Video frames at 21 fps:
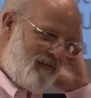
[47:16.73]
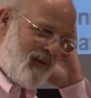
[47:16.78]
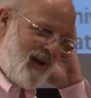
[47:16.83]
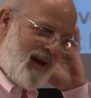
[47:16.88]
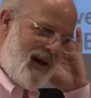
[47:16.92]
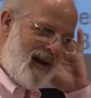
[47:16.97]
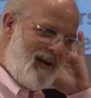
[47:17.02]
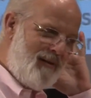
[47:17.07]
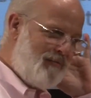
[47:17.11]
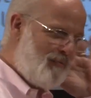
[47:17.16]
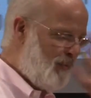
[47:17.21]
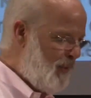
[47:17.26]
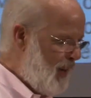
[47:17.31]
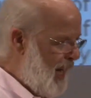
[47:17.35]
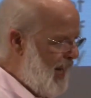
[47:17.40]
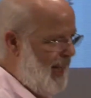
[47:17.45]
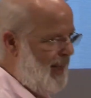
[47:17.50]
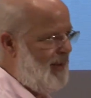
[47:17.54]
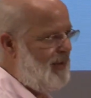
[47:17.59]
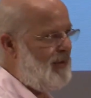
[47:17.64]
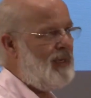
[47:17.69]
5,
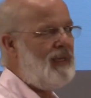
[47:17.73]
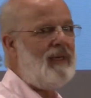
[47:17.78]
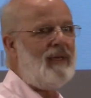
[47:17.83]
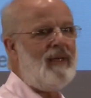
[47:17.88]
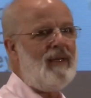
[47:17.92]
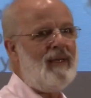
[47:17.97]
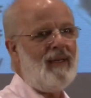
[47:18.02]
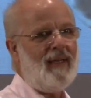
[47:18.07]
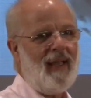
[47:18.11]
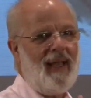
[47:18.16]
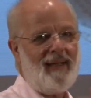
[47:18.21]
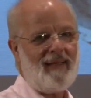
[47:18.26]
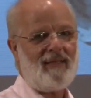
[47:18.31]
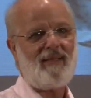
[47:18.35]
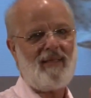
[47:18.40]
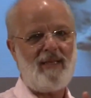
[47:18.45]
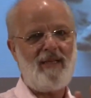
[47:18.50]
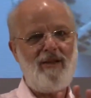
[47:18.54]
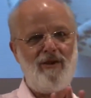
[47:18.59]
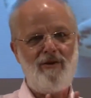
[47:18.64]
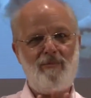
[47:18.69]
wow, that's
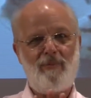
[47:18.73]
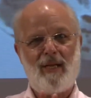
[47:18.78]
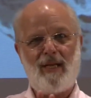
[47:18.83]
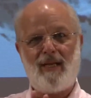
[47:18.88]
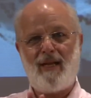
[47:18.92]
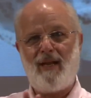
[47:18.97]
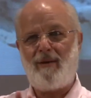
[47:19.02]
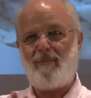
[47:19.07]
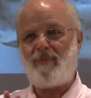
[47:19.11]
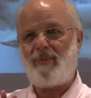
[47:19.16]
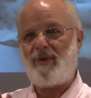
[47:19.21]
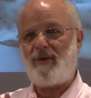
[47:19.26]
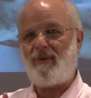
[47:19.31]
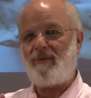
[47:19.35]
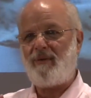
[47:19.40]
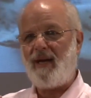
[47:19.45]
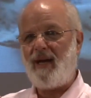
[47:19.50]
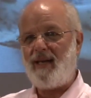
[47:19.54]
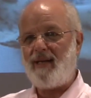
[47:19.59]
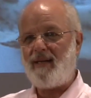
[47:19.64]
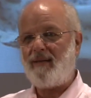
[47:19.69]
the human number,
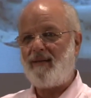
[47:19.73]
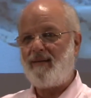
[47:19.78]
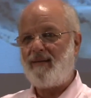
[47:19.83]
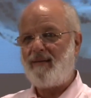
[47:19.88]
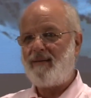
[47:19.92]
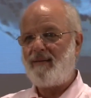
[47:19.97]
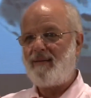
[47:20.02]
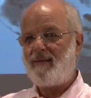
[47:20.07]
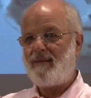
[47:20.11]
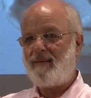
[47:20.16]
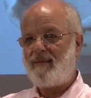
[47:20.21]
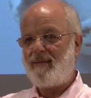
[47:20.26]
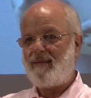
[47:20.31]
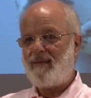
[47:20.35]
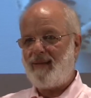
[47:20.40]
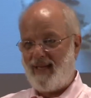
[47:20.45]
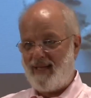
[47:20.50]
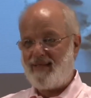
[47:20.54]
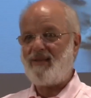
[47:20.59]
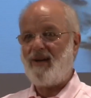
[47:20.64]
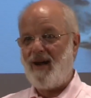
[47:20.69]
right?
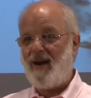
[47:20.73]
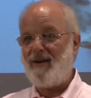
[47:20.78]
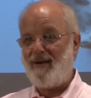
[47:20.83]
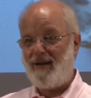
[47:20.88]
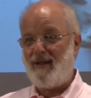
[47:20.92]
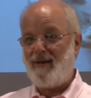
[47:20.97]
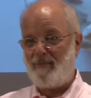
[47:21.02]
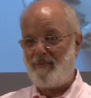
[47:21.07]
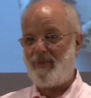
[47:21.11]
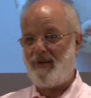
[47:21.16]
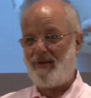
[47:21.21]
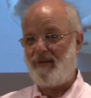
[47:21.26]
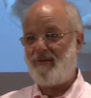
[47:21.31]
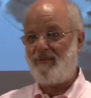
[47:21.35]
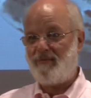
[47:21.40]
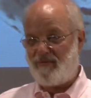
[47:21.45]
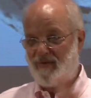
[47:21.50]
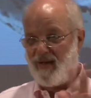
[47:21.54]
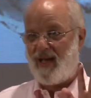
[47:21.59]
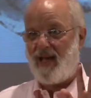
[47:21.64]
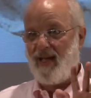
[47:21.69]
That's our number,
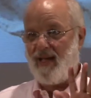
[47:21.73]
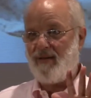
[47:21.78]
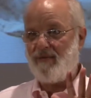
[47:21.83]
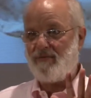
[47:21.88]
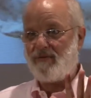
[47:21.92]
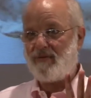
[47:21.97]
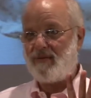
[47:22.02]
5.